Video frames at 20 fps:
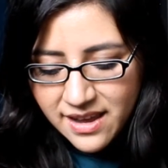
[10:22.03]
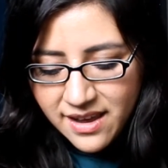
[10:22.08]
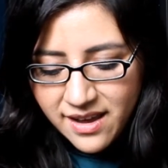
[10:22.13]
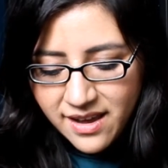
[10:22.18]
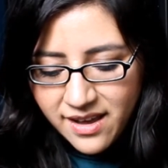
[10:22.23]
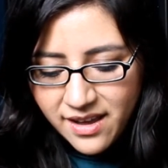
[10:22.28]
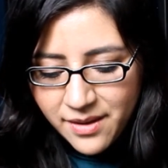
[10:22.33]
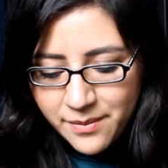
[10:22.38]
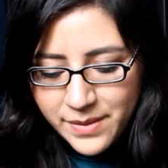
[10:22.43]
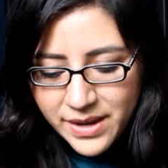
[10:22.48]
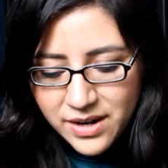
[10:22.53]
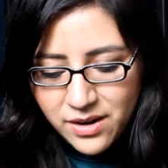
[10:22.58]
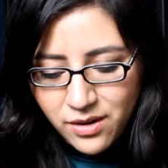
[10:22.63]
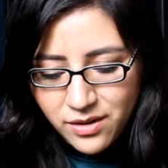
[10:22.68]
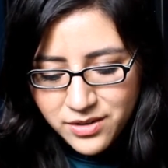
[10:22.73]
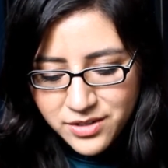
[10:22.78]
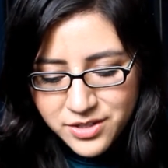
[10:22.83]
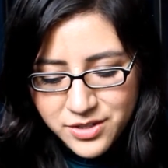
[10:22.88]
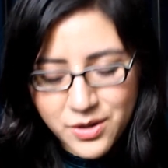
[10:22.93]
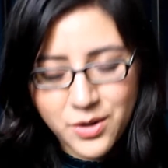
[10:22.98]
and
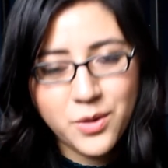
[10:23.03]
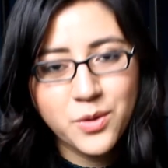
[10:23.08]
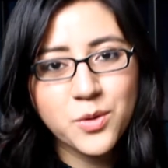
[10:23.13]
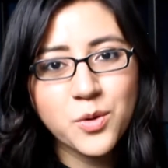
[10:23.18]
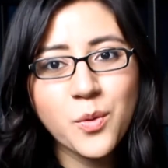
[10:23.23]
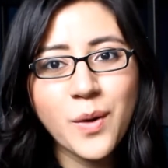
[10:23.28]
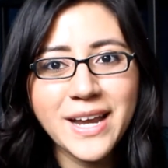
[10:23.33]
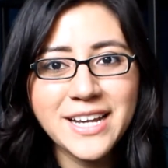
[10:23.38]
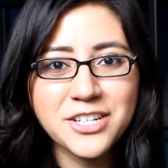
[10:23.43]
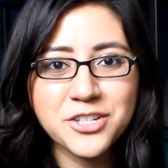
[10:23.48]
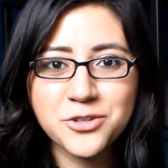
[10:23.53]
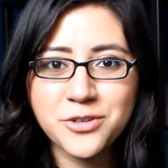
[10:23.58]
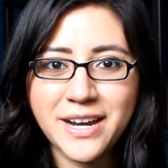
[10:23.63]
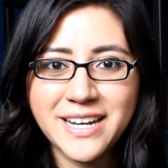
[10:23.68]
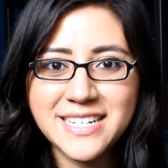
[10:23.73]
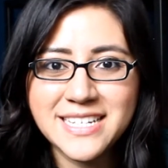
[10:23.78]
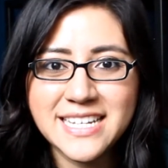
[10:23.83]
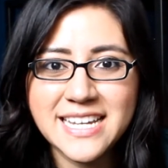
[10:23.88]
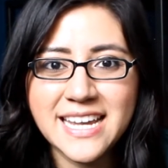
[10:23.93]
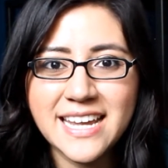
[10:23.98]
also quite
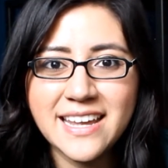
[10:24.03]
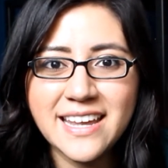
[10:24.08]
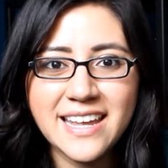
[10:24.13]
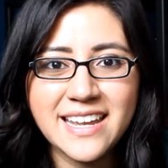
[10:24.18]
trendy